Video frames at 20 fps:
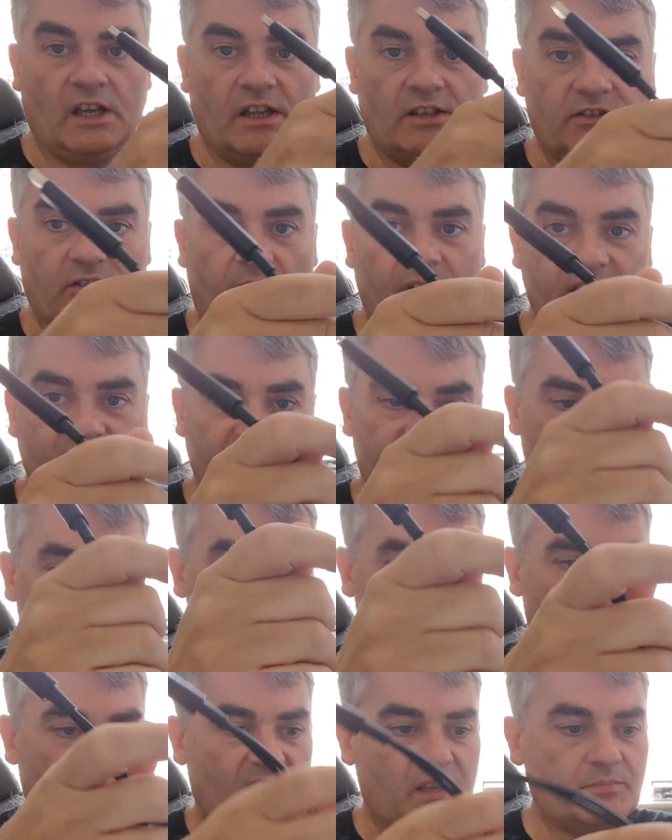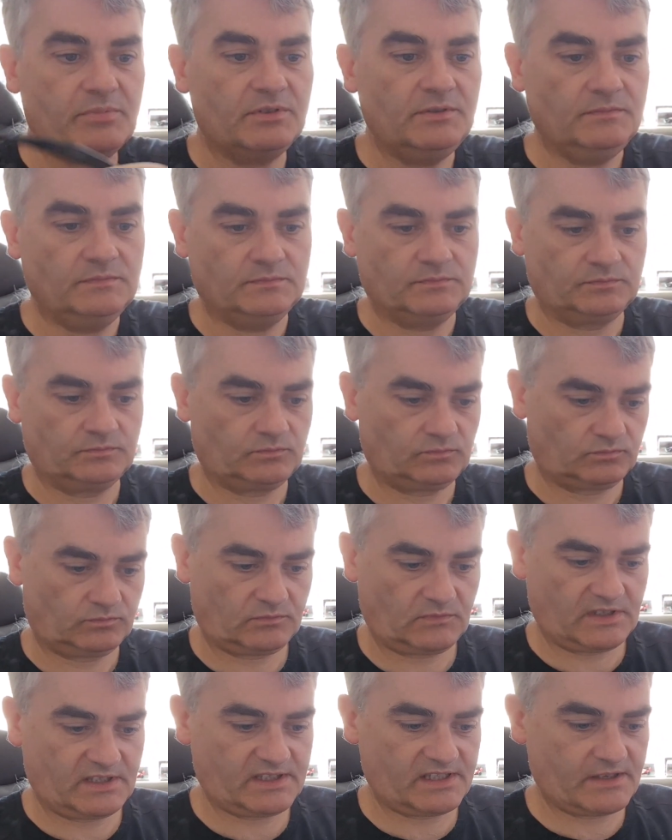So here's the cable
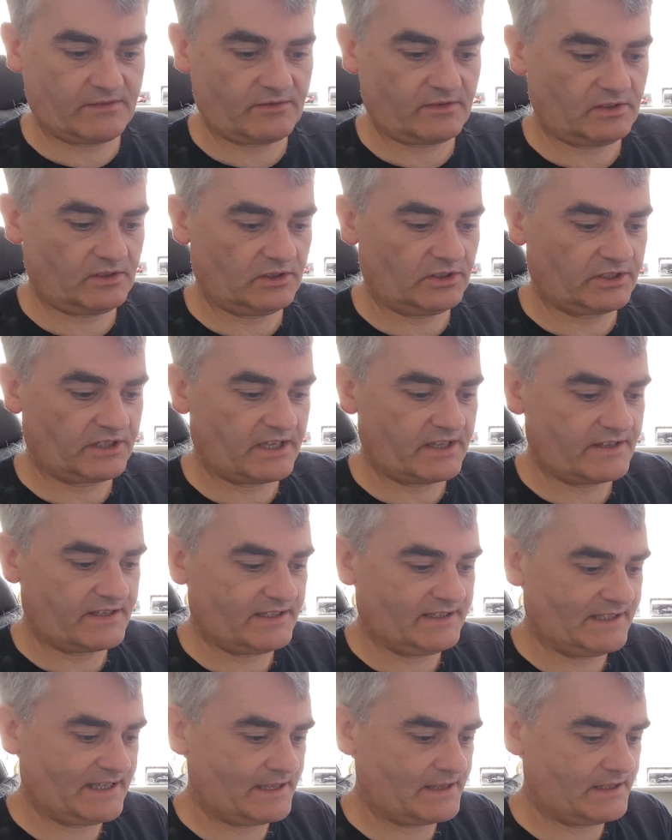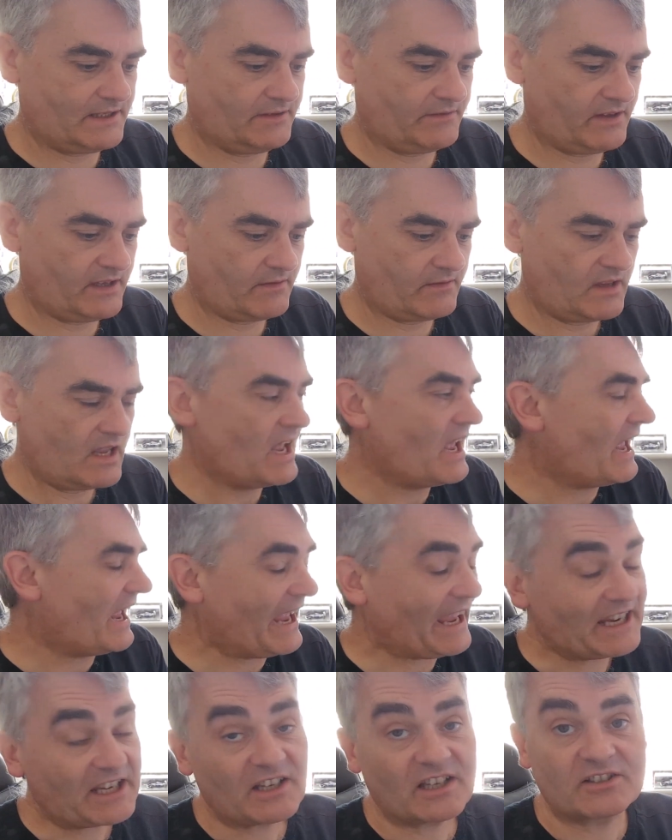so I'm going to look at the length of it.
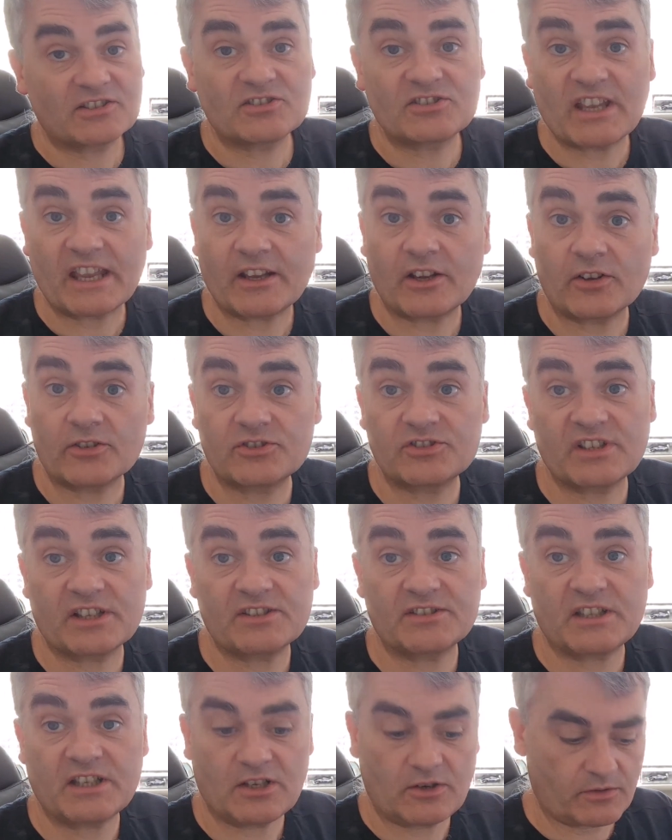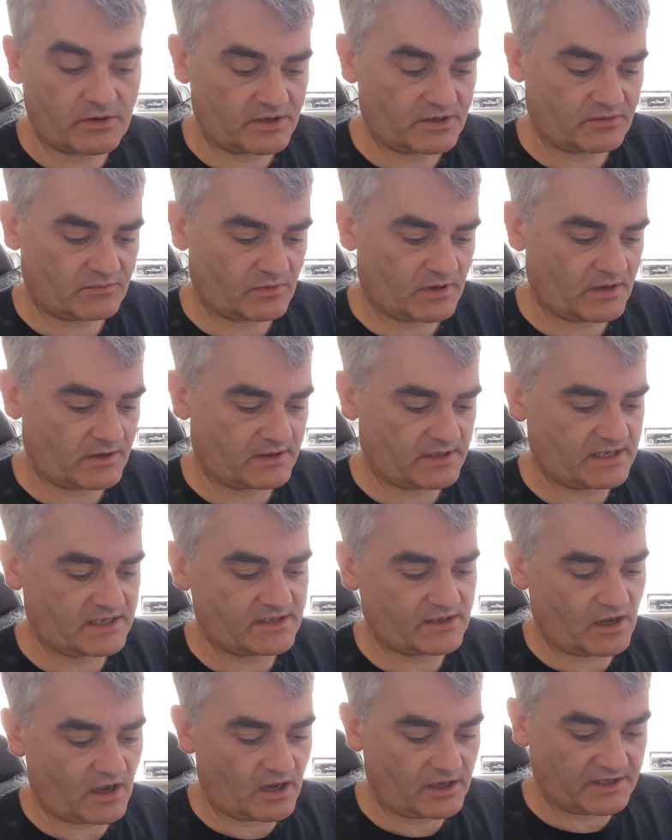Uh, I should say it costs 16 quid as well,
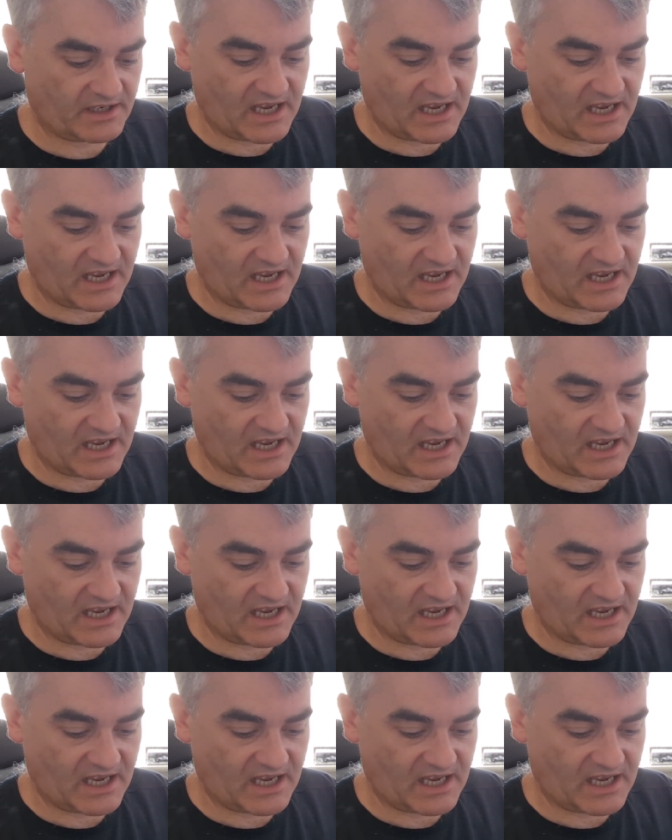this on